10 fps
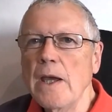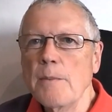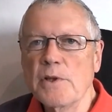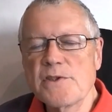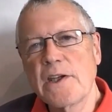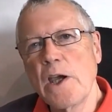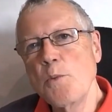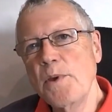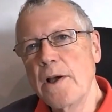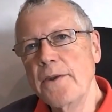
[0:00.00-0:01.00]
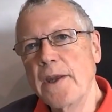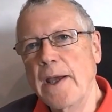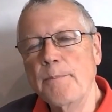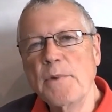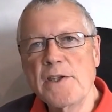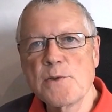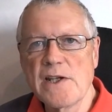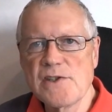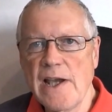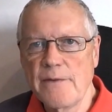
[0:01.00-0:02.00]
But to go beyond that and to
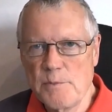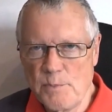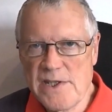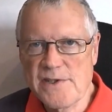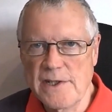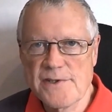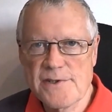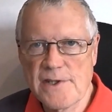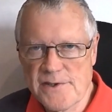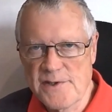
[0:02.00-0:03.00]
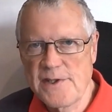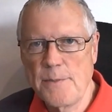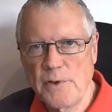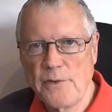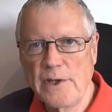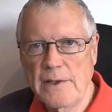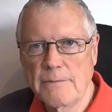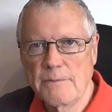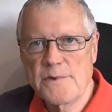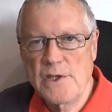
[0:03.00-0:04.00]
actually have a business that's a separate
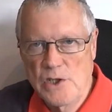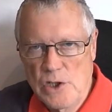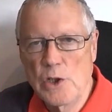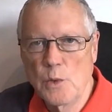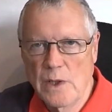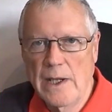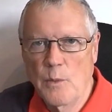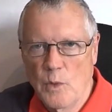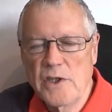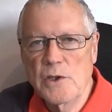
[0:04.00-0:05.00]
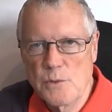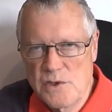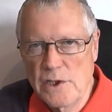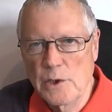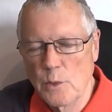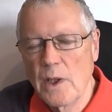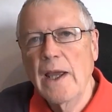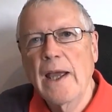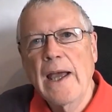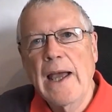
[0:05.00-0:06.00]
thing to you and what you do,
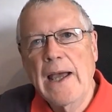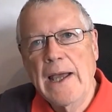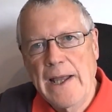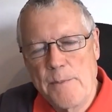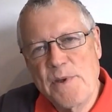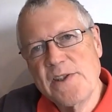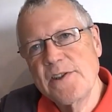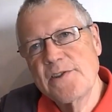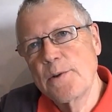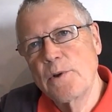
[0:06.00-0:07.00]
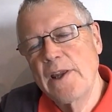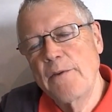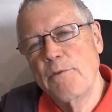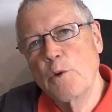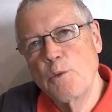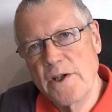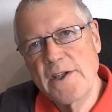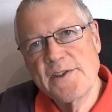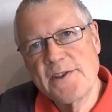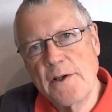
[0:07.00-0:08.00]
and a business that will therefore run
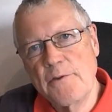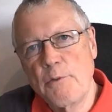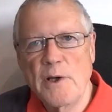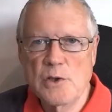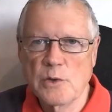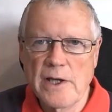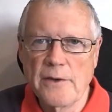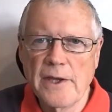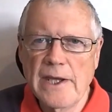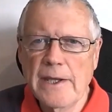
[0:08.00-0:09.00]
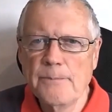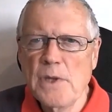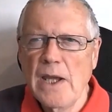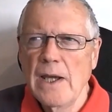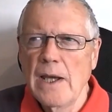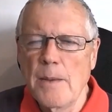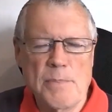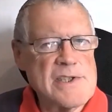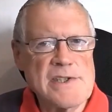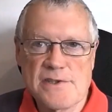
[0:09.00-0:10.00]
itself when you're not there, a
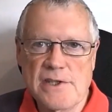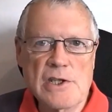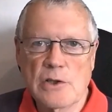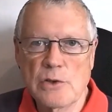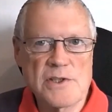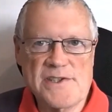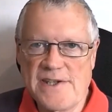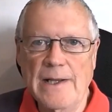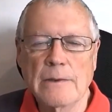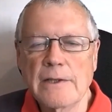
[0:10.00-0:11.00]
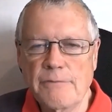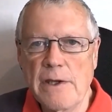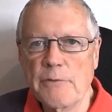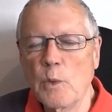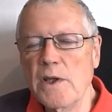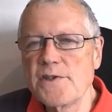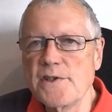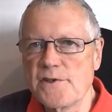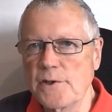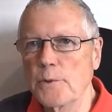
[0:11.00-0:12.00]
business that you could sell if you ever wanted
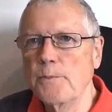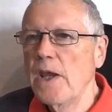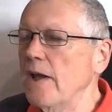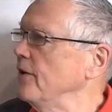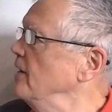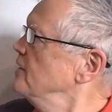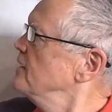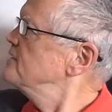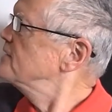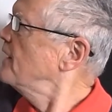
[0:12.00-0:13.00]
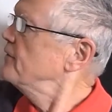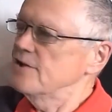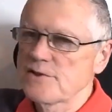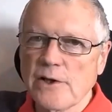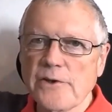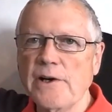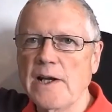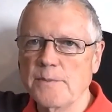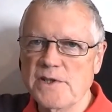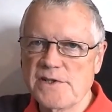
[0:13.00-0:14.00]
to, then you need to get these other
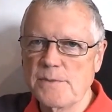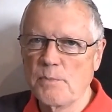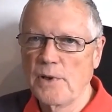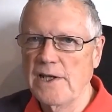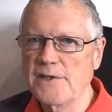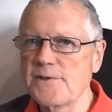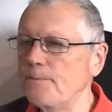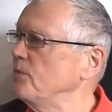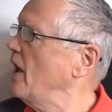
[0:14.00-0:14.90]
elements in place.